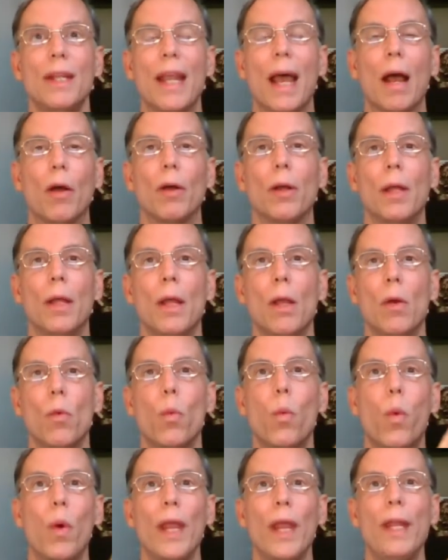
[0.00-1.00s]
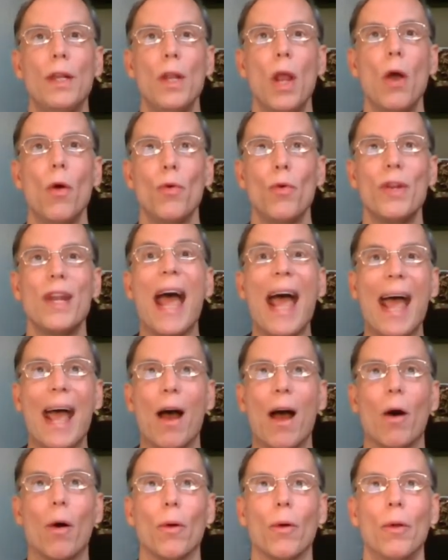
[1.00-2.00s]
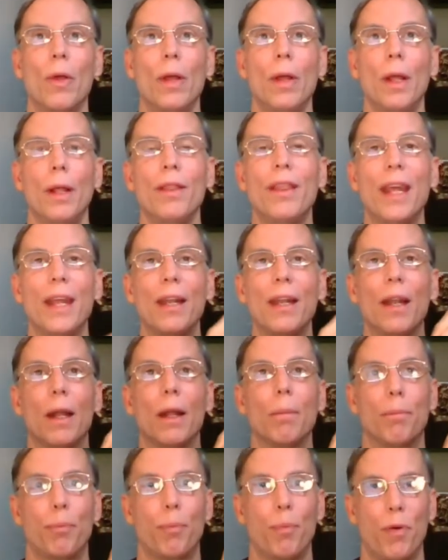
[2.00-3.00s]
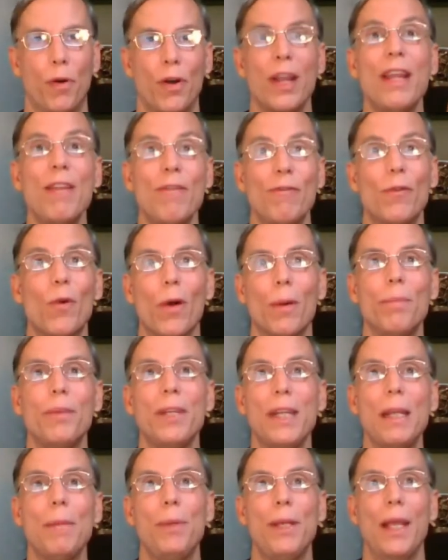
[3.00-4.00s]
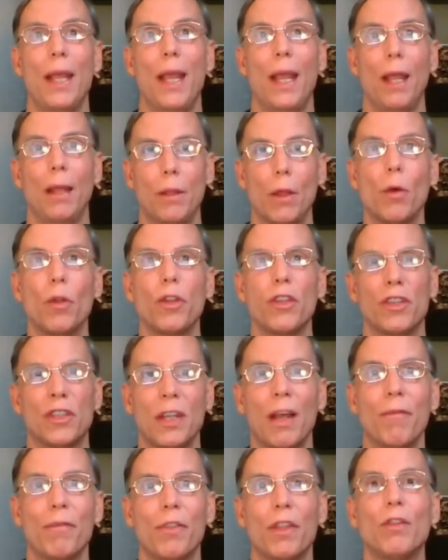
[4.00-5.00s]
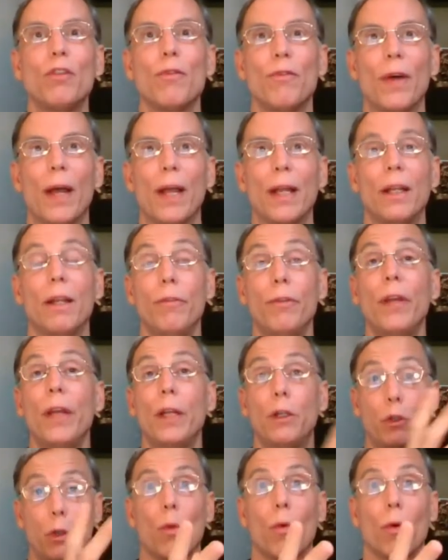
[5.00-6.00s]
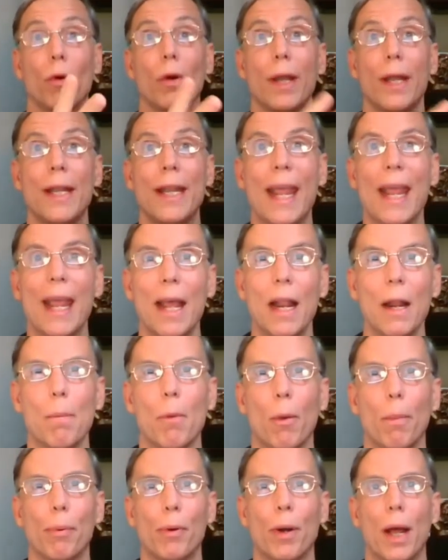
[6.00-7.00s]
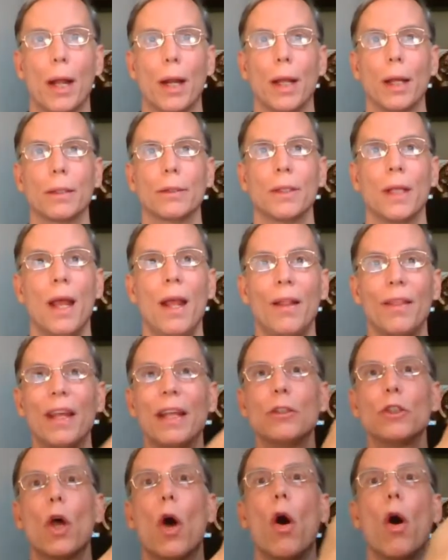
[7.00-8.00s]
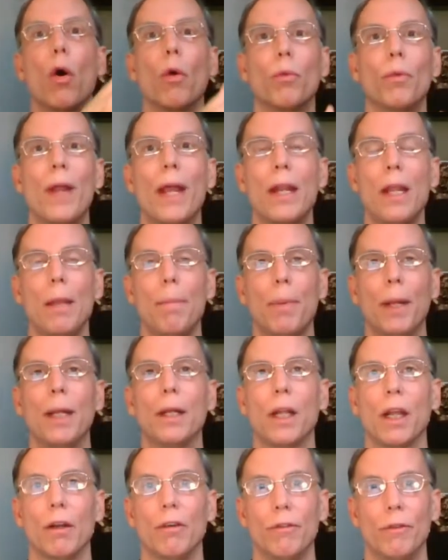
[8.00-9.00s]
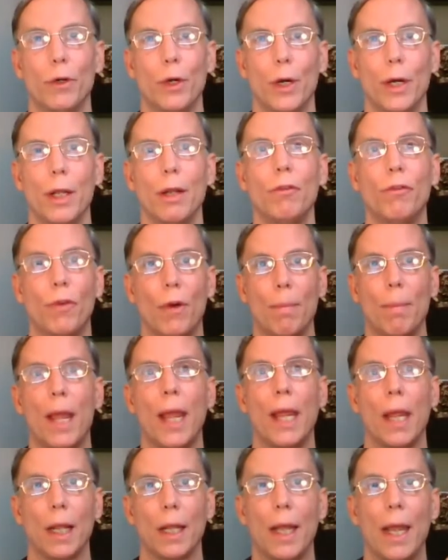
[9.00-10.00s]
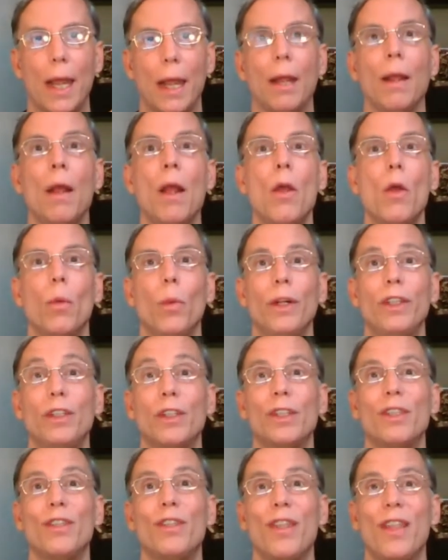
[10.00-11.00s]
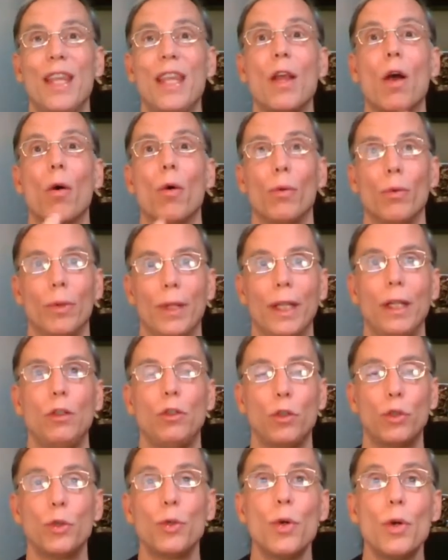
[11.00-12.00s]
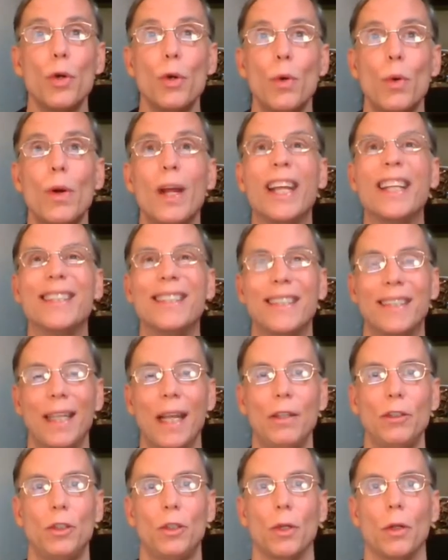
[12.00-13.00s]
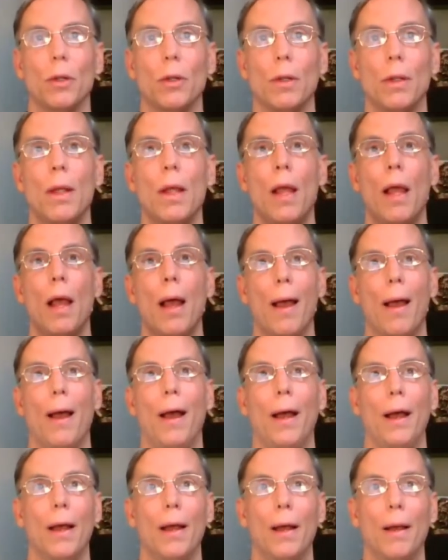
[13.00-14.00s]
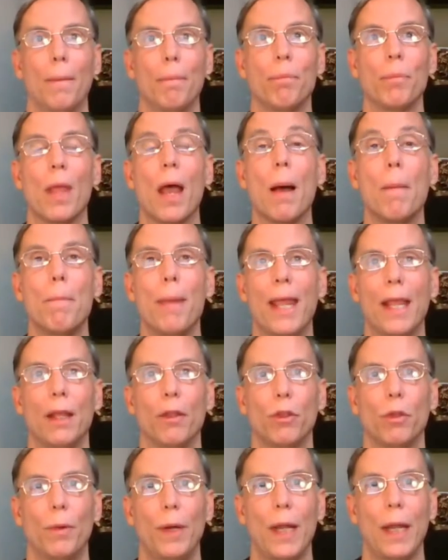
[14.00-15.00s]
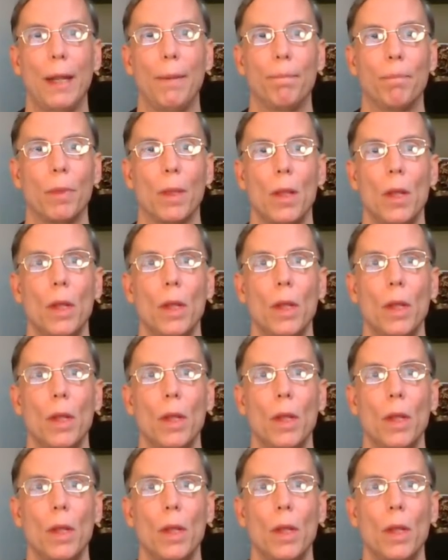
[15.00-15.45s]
Now, we know now that pre-formed E P A, the stuff that you find in fish or in animal products, that's already been converted from A L A, which is the only true essential um, omega three.